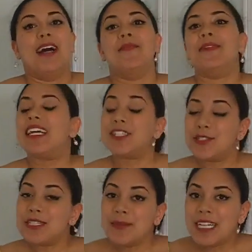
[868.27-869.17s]
I'm
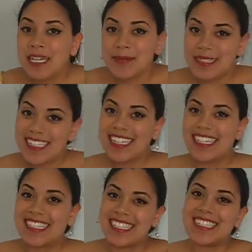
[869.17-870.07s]
extremely
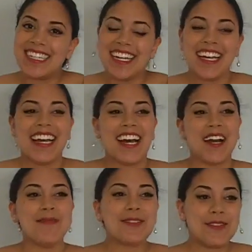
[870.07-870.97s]
pleased.
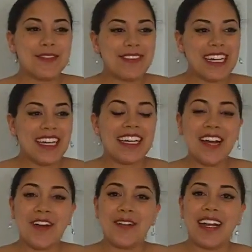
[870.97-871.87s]
I'm sort of
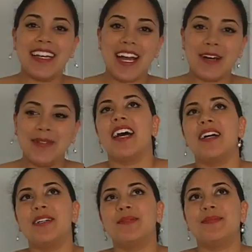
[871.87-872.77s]
geeking out right now,
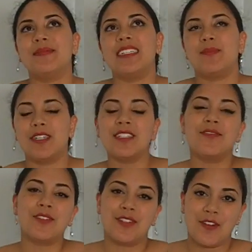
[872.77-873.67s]
especially
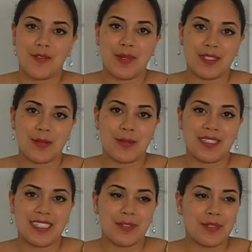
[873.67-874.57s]
for an overbust
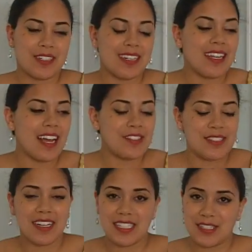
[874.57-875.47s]
corset, where, as
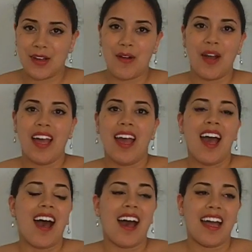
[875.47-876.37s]
you guys know,
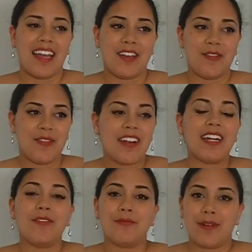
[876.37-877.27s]
I
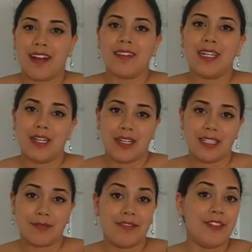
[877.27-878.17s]
very rarely
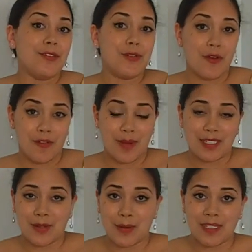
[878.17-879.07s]
review
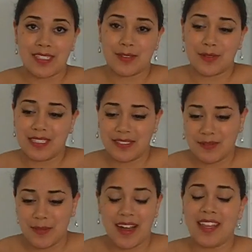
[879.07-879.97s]
overbust corsets or
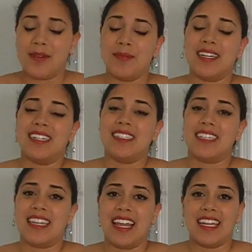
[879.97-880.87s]
even buy them,
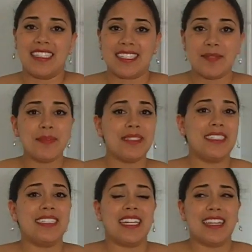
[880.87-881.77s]
because they
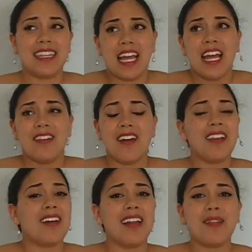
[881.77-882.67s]
simply, like, not
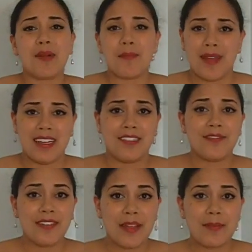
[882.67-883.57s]
a lot of them are made to
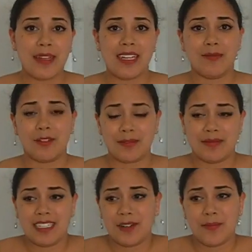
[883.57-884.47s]
fit me, or,
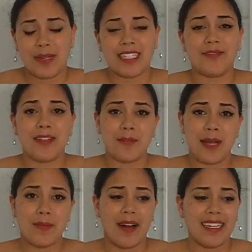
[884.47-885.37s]
you know, made to fit
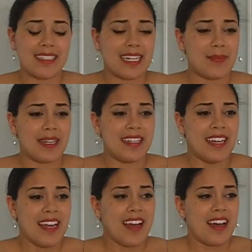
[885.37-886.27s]
my body type.
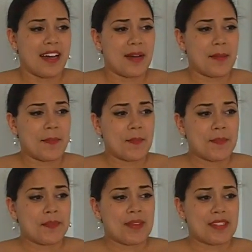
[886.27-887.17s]
And
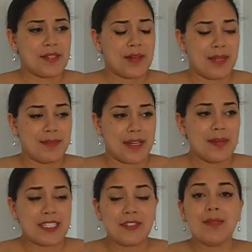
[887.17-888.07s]
so I'm
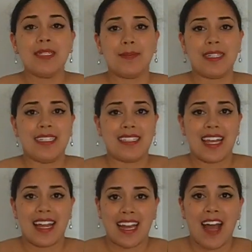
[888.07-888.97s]
extremely pleased
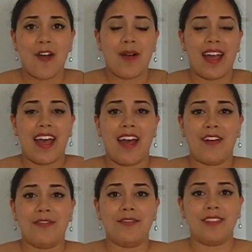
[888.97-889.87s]
that now I
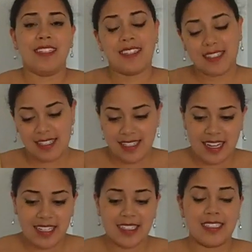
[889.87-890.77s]
have, this is the
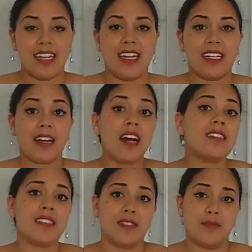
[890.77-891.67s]
second
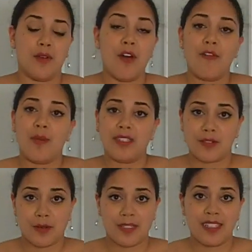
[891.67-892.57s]
custom
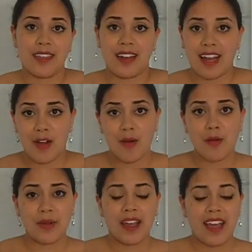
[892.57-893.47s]
overbust corset that I
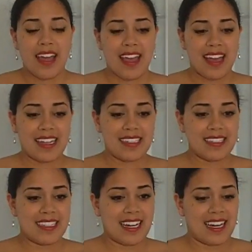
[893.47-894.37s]
own,
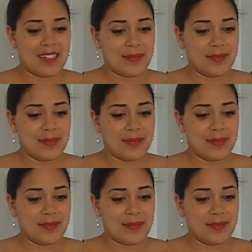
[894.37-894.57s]
and